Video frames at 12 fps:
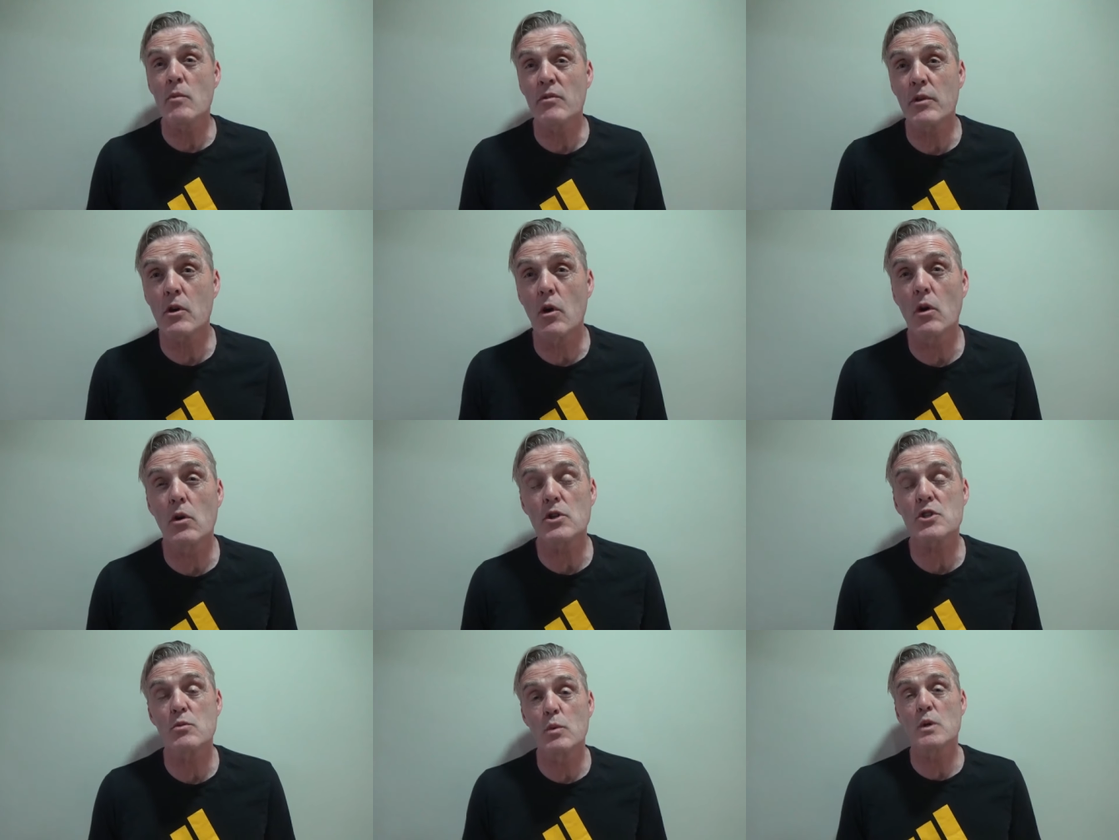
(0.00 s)
of the
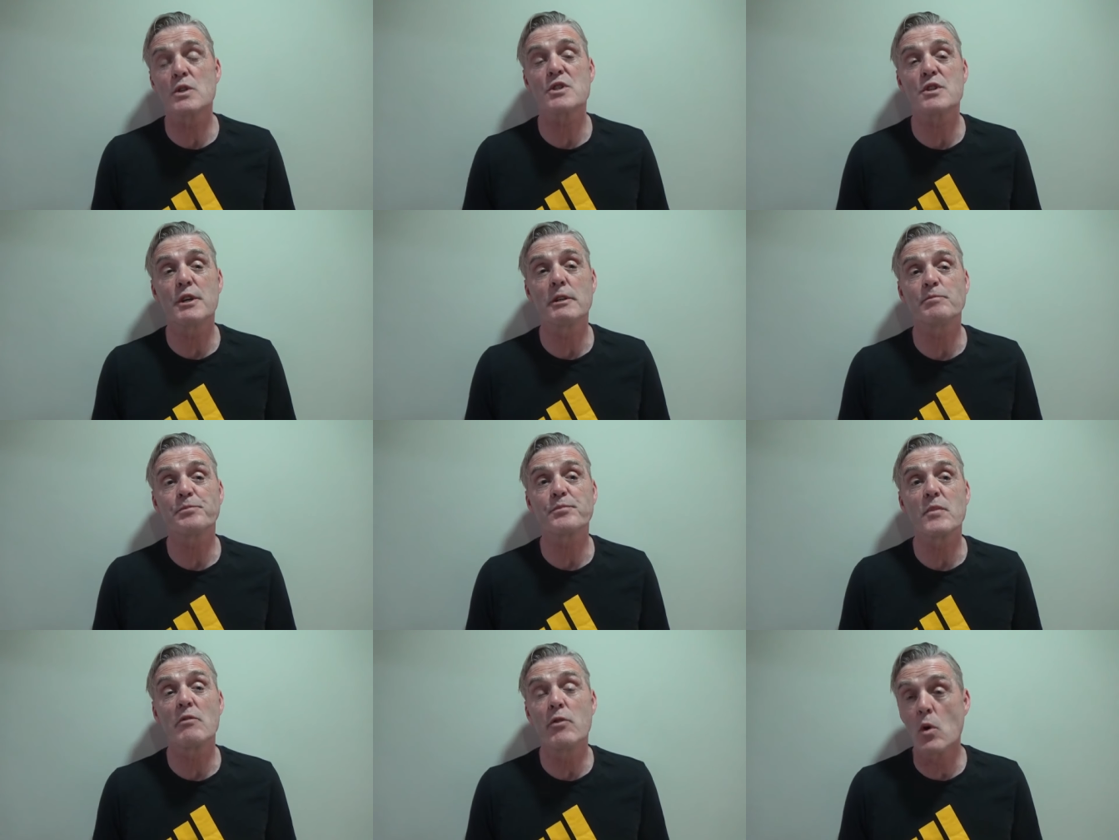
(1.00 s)
course was uh,
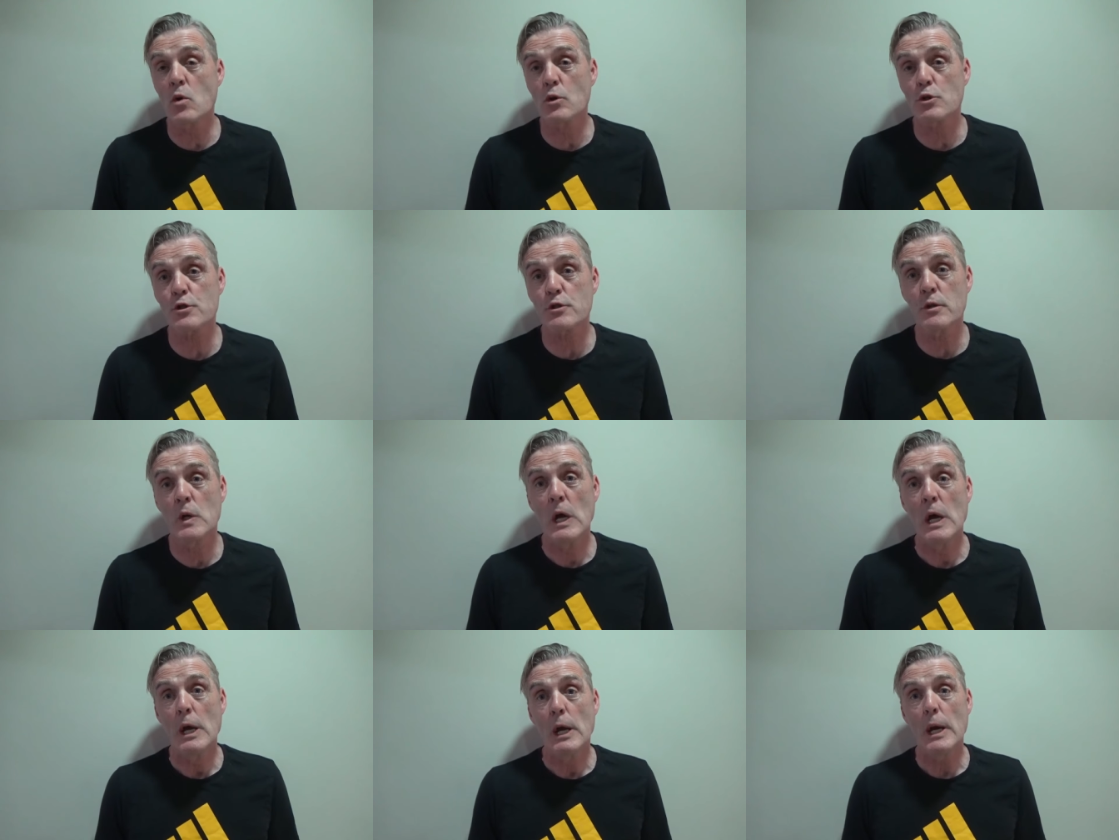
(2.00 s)
focus,
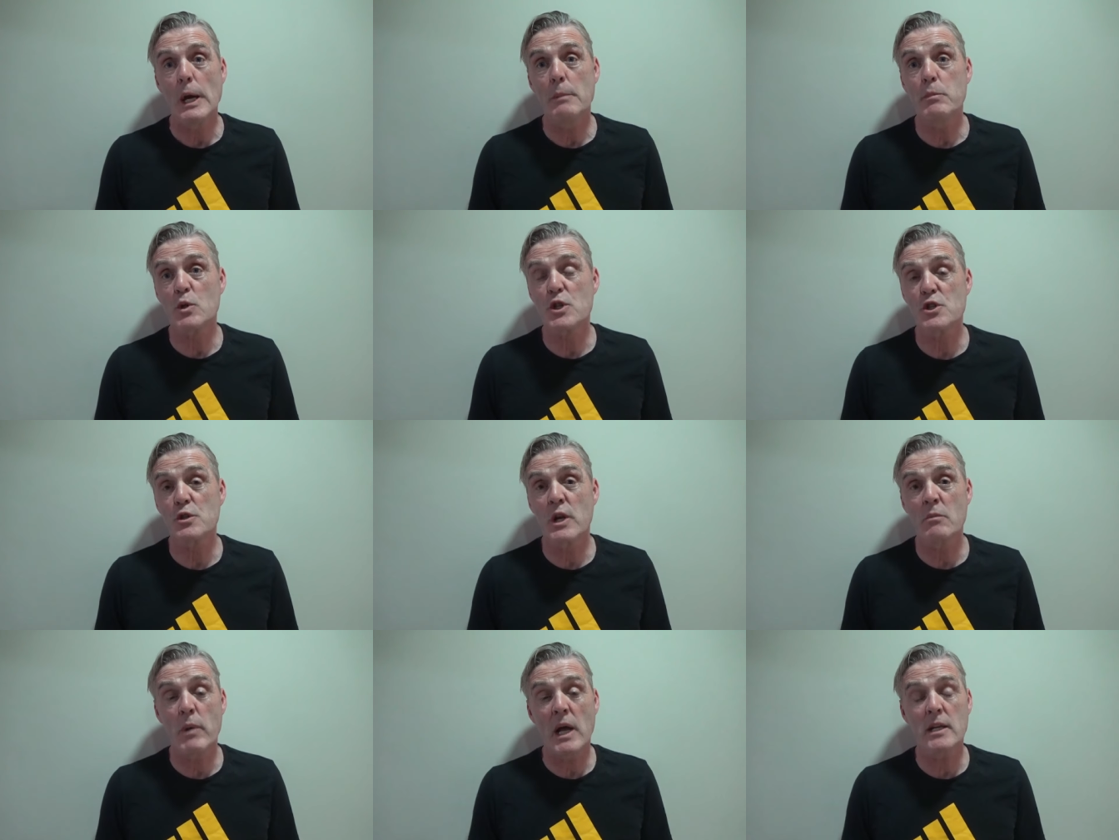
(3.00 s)
uh, position
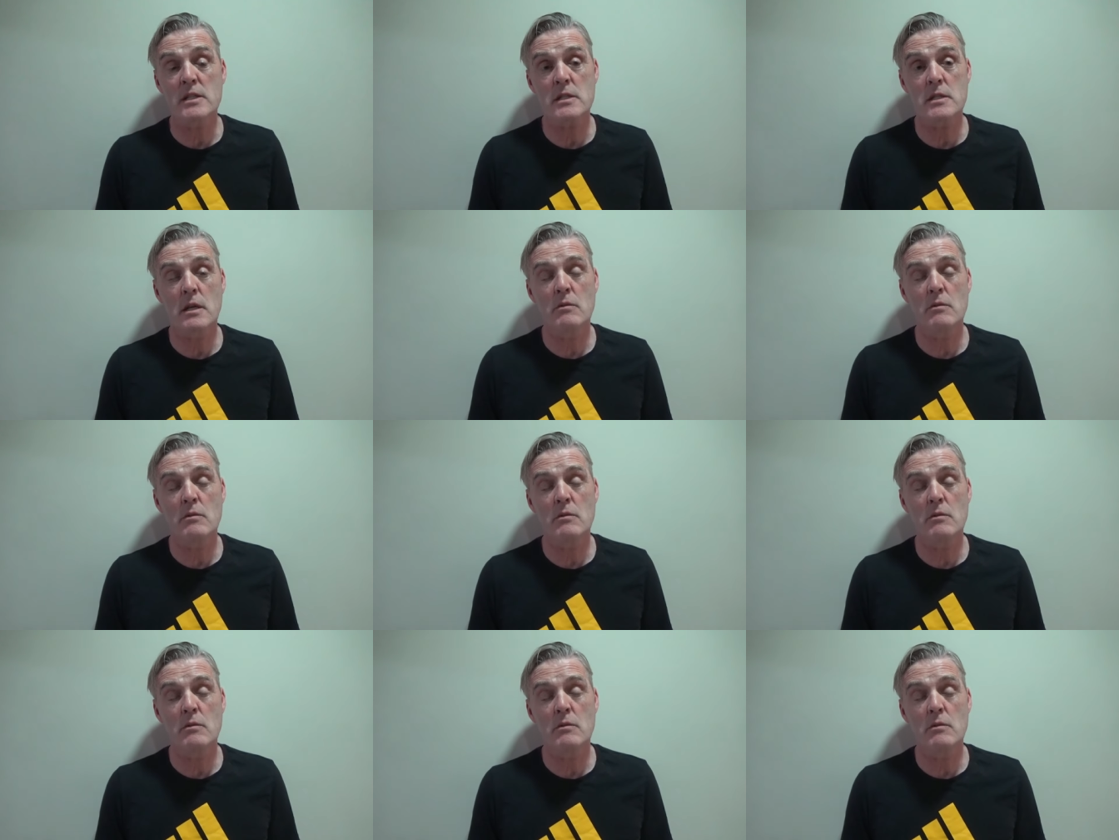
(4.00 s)
and balance.